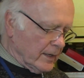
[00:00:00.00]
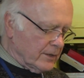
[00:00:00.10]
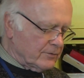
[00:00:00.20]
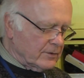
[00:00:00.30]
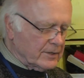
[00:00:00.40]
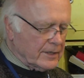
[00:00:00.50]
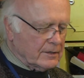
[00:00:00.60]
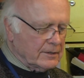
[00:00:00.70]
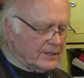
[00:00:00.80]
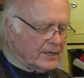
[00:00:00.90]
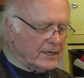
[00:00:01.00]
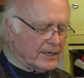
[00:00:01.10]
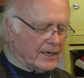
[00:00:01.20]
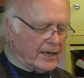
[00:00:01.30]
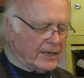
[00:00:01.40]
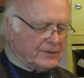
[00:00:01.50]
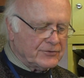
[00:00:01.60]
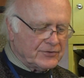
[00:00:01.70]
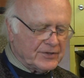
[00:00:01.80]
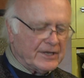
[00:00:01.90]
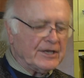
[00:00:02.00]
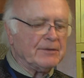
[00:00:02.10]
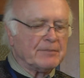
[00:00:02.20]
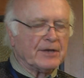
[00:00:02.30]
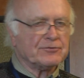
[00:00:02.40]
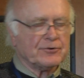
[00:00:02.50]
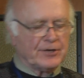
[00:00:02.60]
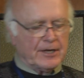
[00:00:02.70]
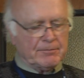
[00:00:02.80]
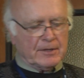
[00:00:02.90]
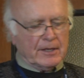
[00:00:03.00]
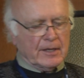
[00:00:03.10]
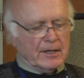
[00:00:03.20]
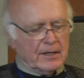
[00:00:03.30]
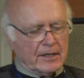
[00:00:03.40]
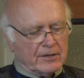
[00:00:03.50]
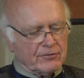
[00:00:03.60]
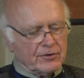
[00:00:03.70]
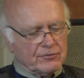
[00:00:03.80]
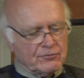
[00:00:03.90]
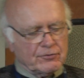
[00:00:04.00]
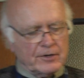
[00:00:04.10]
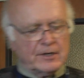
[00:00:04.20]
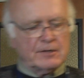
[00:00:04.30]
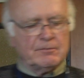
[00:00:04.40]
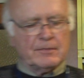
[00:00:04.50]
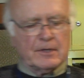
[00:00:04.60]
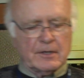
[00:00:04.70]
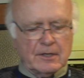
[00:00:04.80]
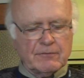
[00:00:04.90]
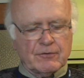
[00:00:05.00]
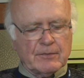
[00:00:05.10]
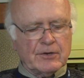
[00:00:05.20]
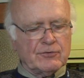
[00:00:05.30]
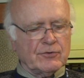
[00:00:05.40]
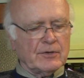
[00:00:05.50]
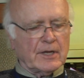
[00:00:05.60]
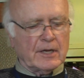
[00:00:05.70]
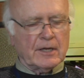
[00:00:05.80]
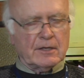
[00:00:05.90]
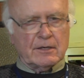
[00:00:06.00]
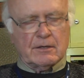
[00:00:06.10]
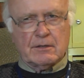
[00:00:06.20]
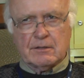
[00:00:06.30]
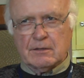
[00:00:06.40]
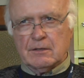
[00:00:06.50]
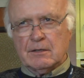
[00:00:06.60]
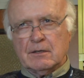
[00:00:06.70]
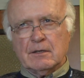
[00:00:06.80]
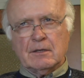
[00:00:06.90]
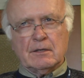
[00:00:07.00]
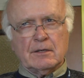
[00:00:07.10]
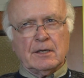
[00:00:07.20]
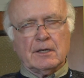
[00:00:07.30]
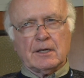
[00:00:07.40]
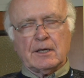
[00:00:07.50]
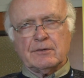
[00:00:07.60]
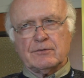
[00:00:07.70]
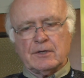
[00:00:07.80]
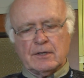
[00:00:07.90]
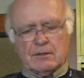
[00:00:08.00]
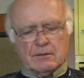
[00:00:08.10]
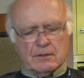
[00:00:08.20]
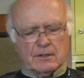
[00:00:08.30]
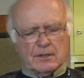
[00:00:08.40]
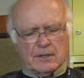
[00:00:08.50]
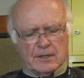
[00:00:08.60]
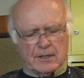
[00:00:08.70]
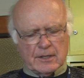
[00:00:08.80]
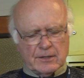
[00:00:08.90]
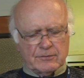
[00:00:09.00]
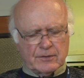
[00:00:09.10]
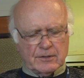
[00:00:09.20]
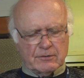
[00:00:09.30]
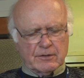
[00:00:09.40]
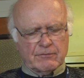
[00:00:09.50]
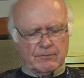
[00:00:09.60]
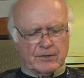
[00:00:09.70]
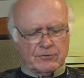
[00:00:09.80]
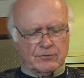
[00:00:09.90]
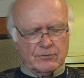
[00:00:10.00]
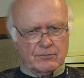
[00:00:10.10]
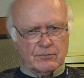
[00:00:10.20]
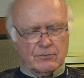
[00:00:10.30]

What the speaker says: it's entitled DIAC Master Tape. That's our drug information and DIAC, drug information.